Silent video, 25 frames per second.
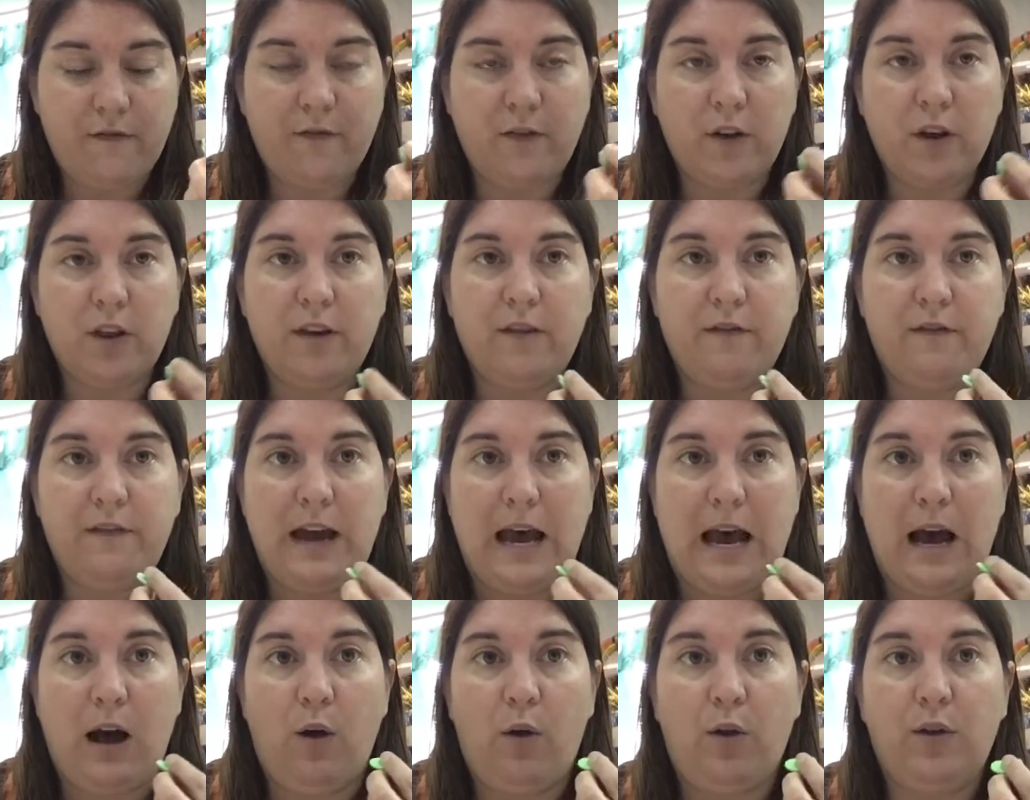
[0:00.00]
for the
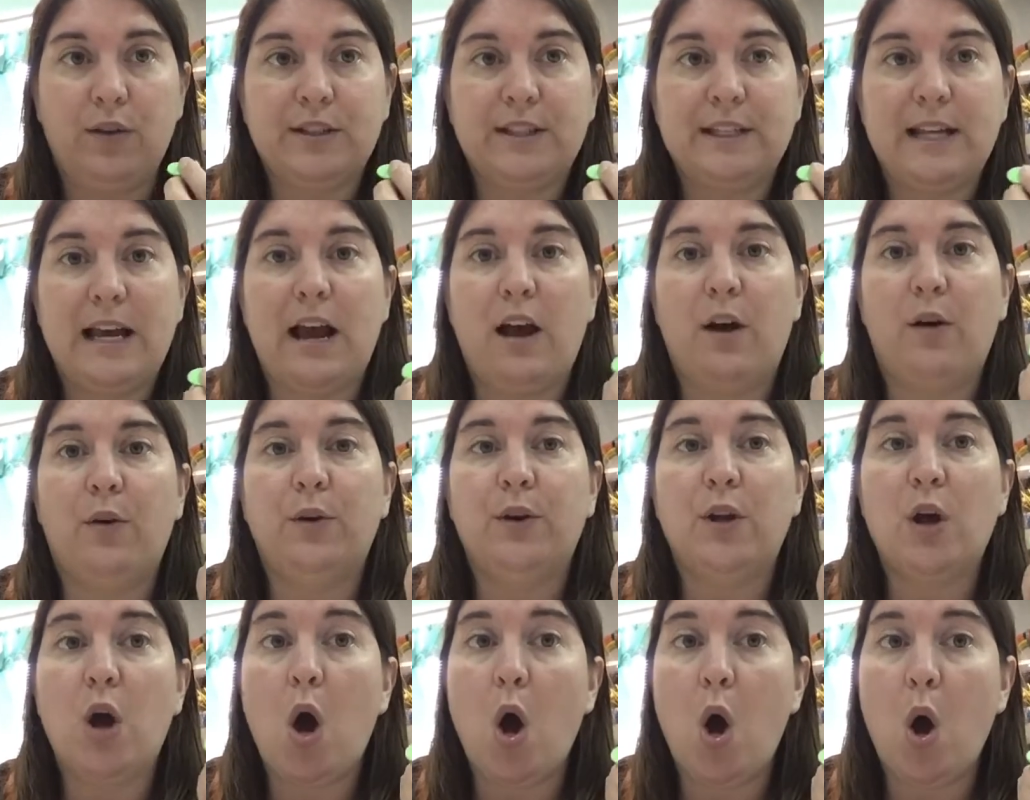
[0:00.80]
vowel
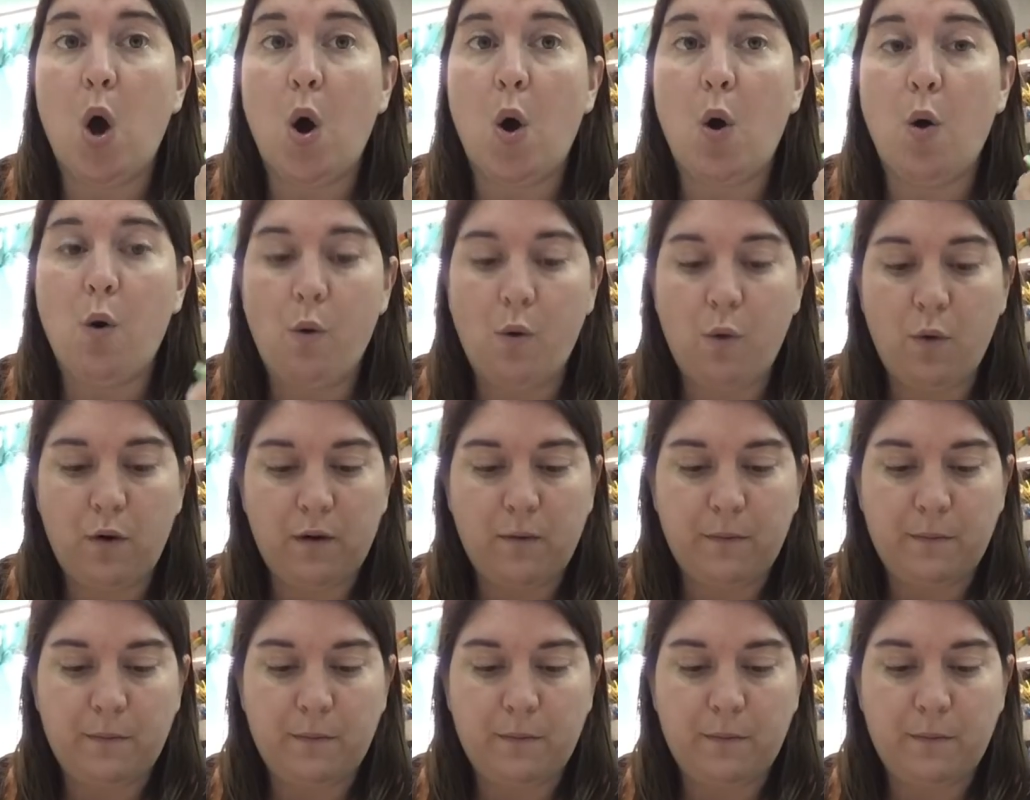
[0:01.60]
sound O.